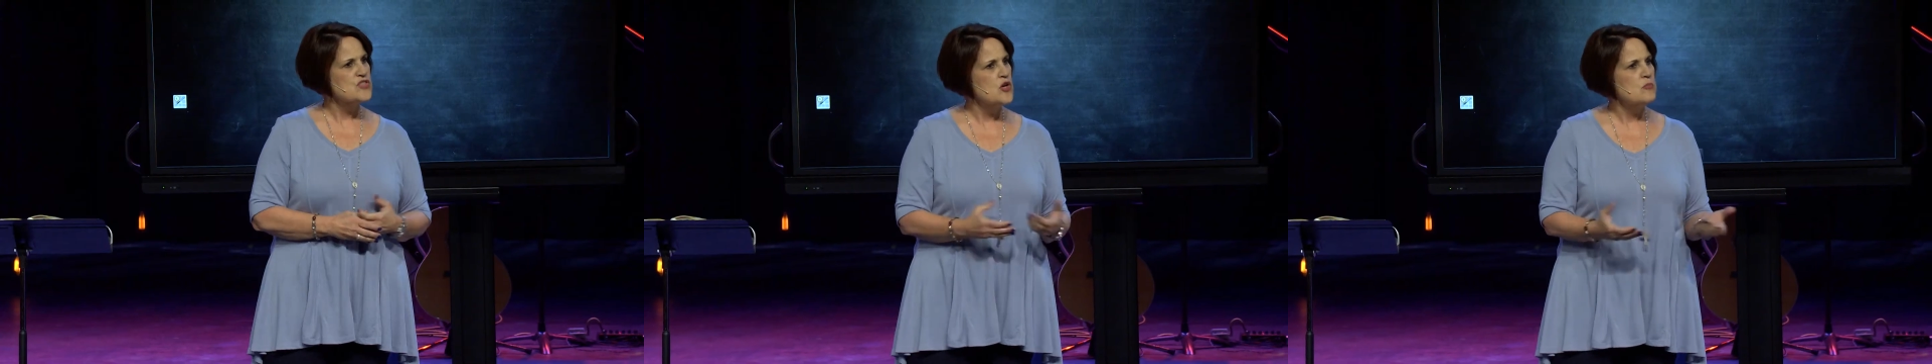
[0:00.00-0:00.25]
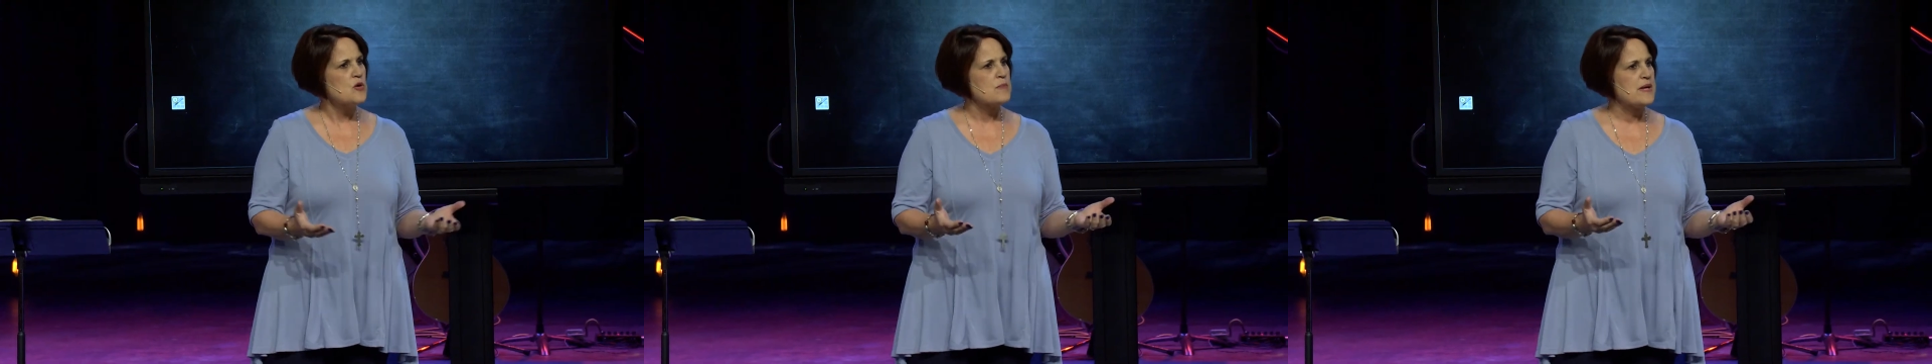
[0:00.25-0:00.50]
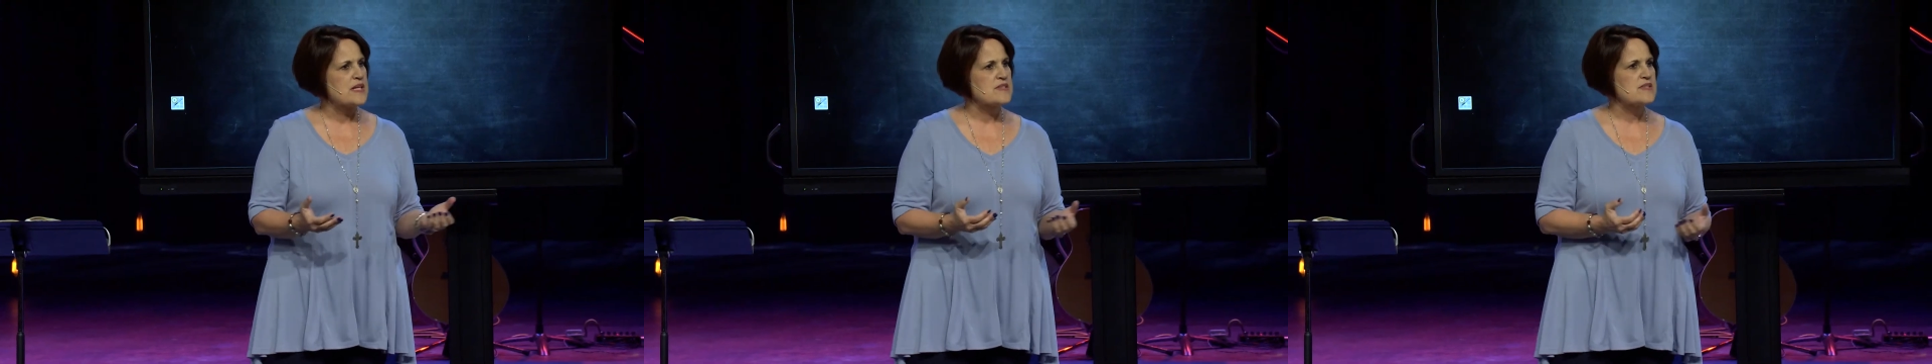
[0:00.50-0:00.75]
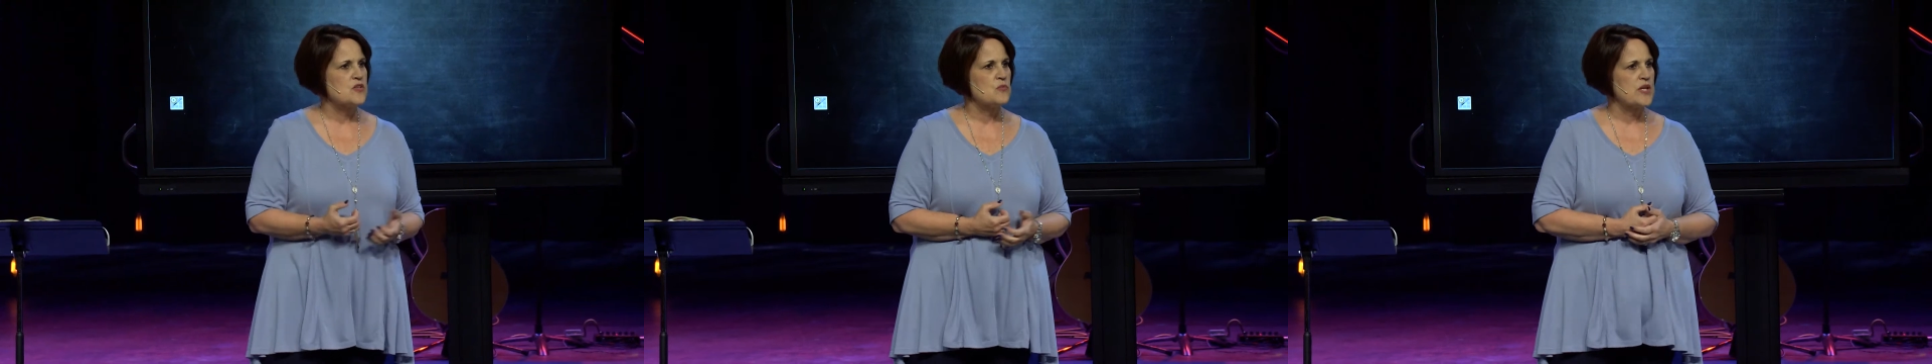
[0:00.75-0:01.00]
no more
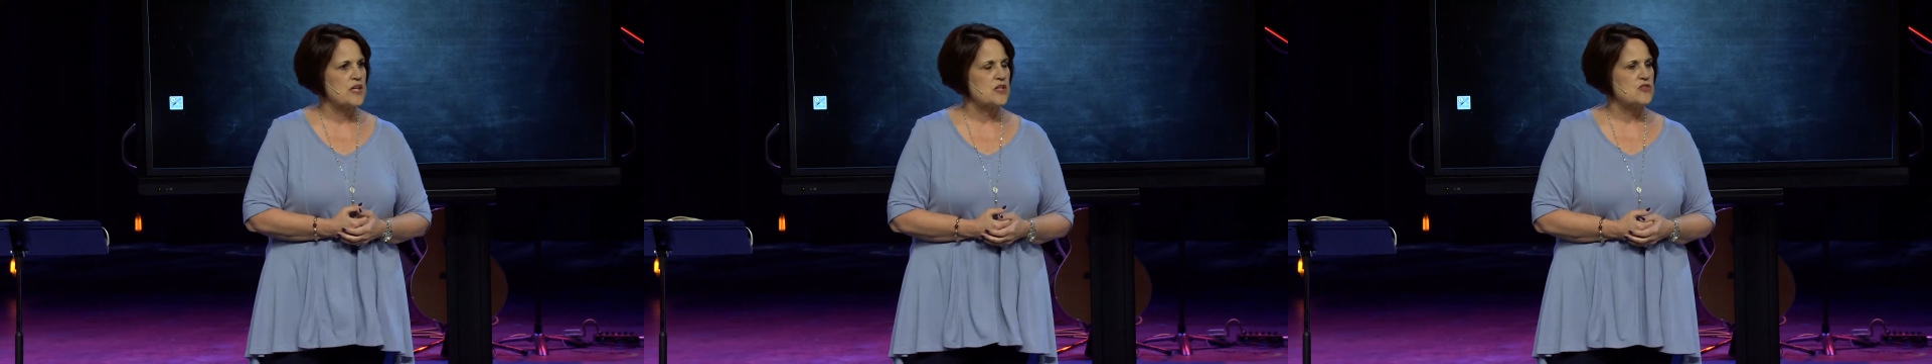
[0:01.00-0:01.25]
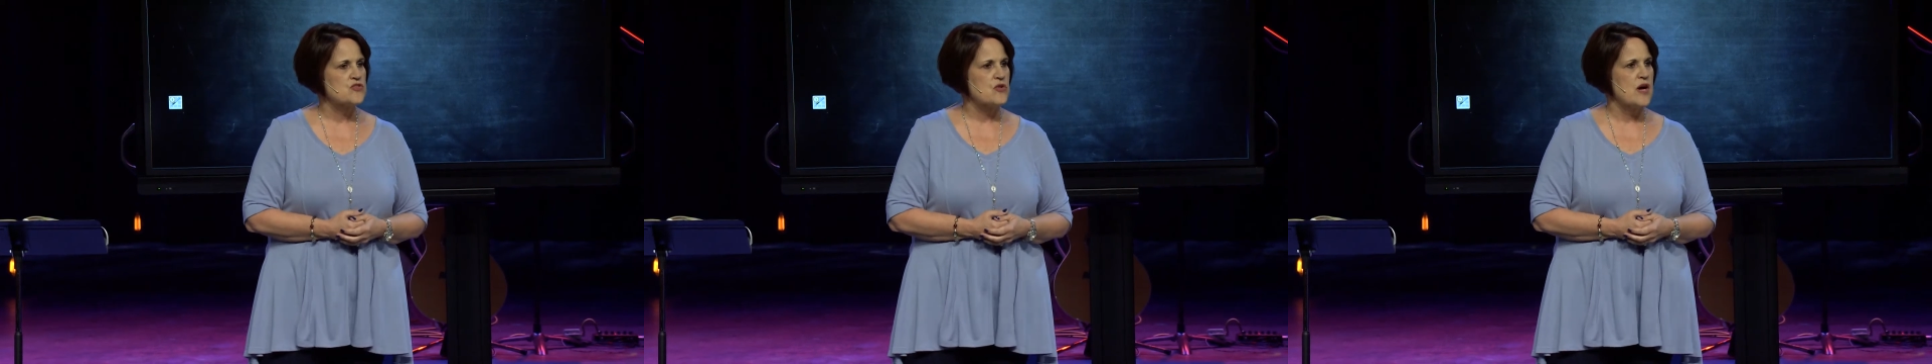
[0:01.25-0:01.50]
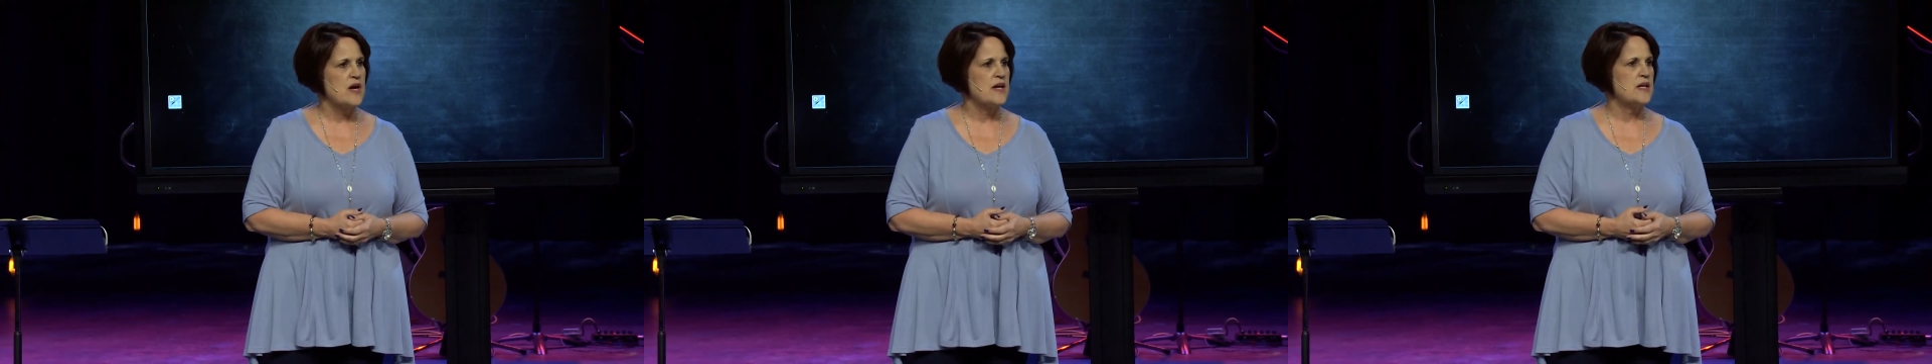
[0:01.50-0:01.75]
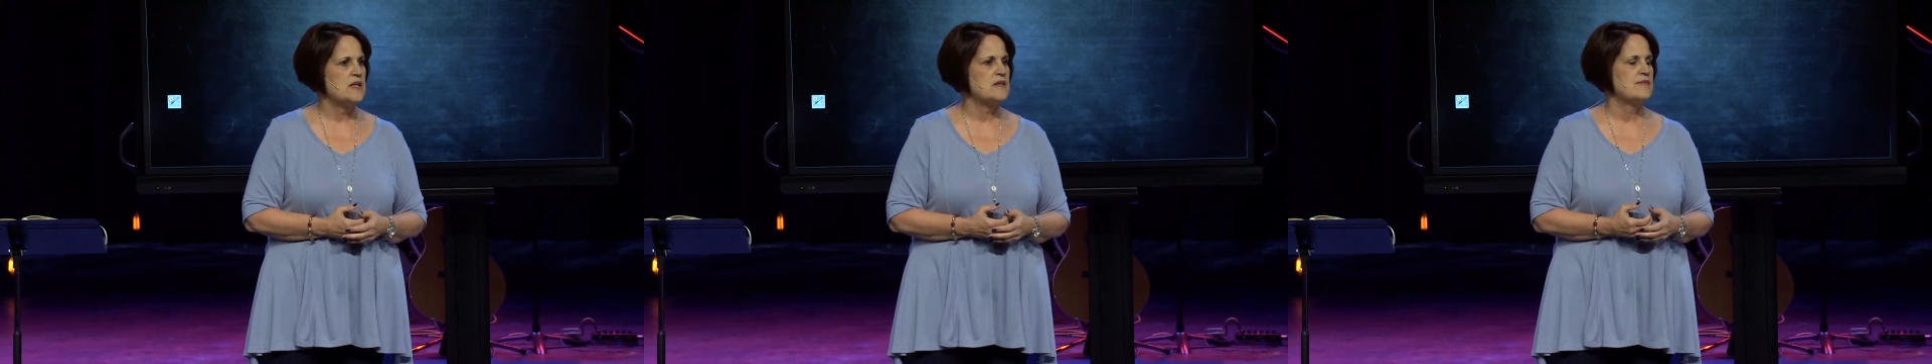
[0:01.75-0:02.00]
medicine we can
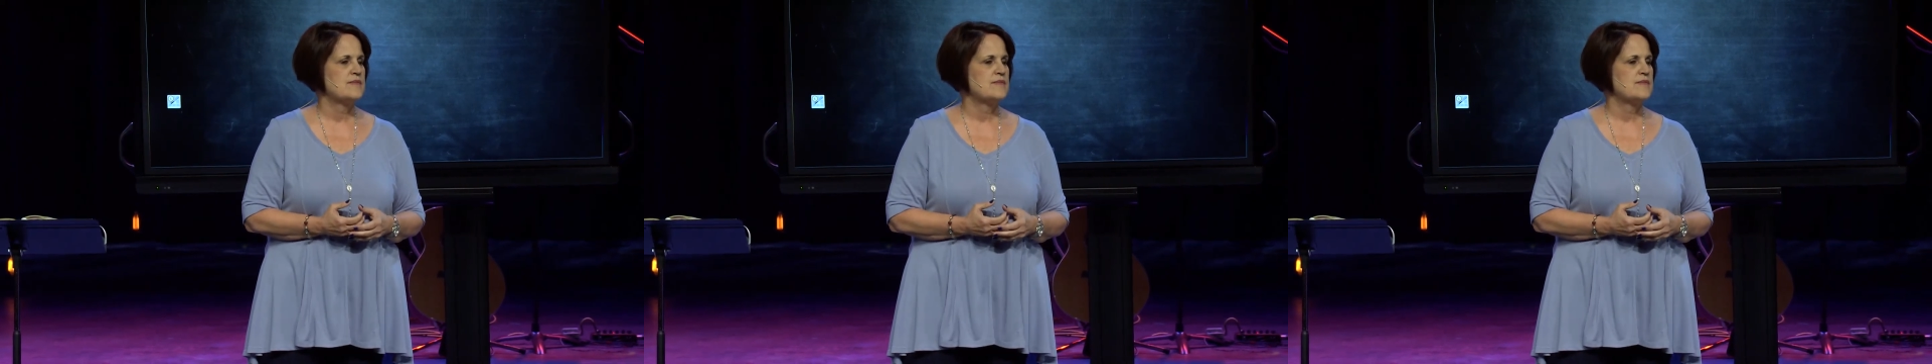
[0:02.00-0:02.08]
try.